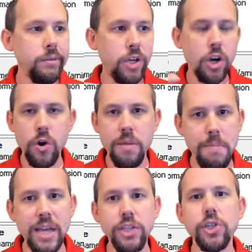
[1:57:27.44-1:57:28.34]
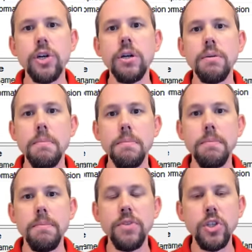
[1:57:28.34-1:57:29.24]
current measure.
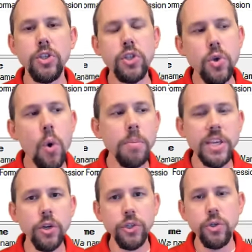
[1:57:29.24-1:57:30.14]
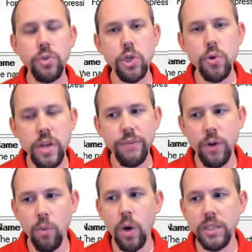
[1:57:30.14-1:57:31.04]
Normally you'll do two
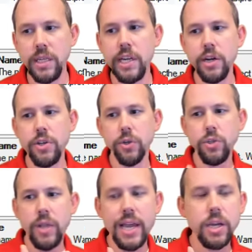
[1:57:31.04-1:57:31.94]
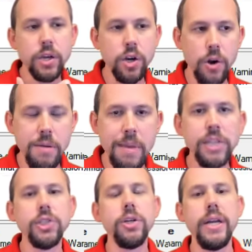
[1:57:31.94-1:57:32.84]
different ones in here. You'll do like current
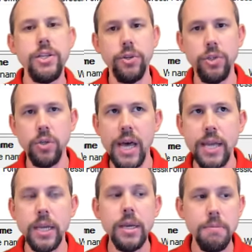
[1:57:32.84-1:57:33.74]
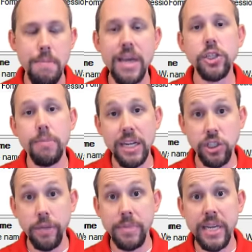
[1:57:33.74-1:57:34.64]
measure and you'll do like measure by
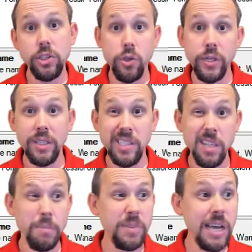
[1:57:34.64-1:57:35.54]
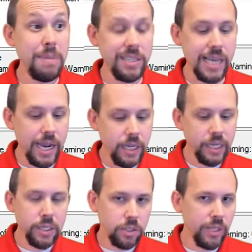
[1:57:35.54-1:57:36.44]
ship date so you can see them side by side.
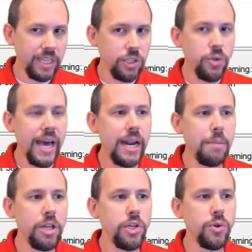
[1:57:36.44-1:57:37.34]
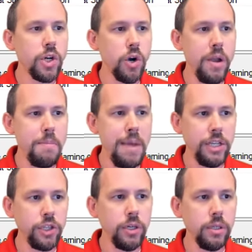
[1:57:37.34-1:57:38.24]
So let's do that. I'm gonna do current
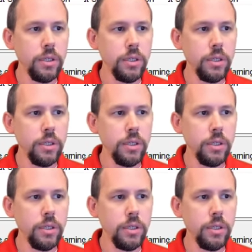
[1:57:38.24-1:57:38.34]
measure